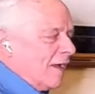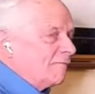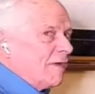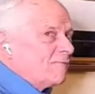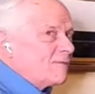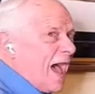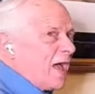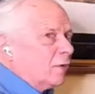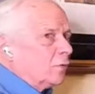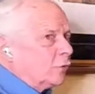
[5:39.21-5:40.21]
Every
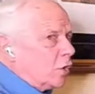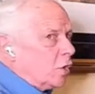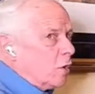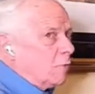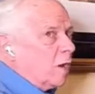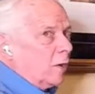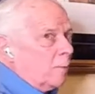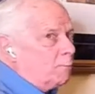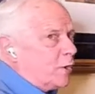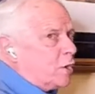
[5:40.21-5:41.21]
valley will
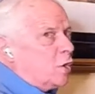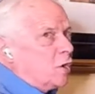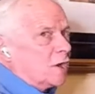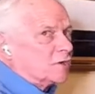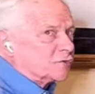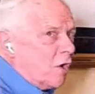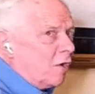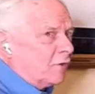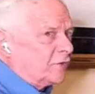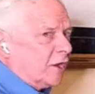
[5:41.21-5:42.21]
be
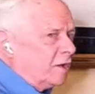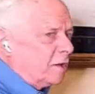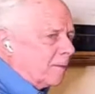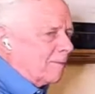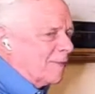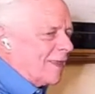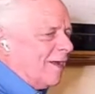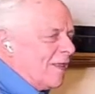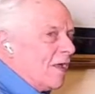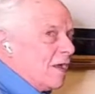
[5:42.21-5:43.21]
exalted,
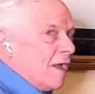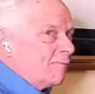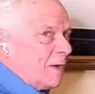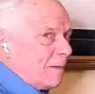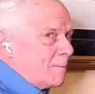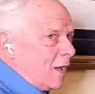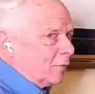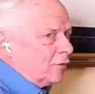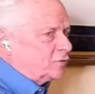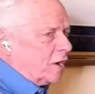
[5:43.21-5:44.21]
every
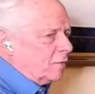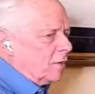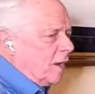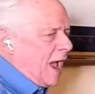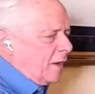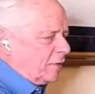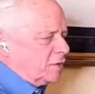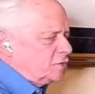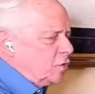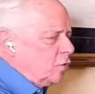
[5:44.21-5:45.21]
mountain and a
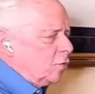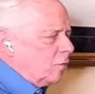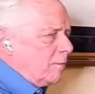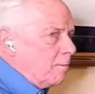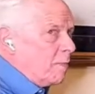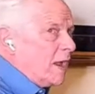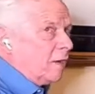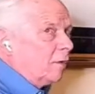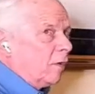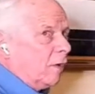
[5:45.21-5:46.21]
hill
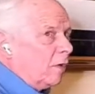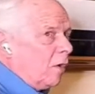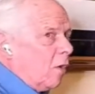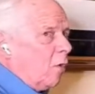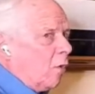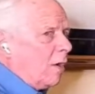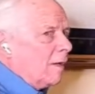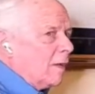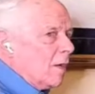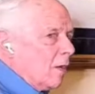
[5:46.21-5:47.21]
made low.
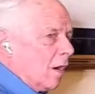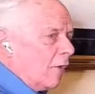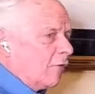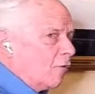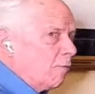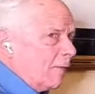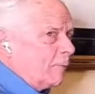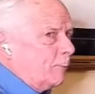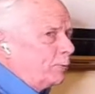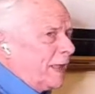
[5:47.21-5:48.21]
All the rough
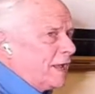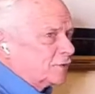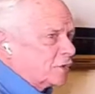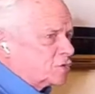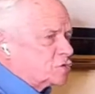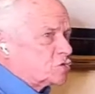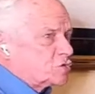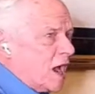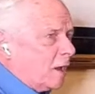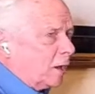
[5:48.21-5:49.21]
places
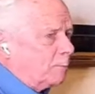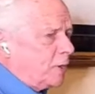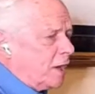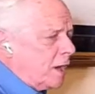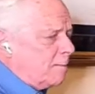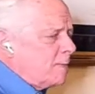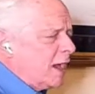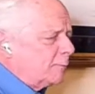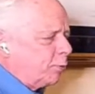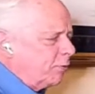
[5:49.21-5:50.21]
shall be
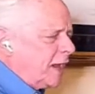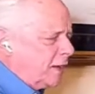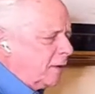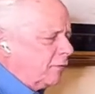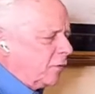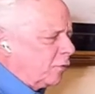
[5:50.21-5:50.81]
made plain, and the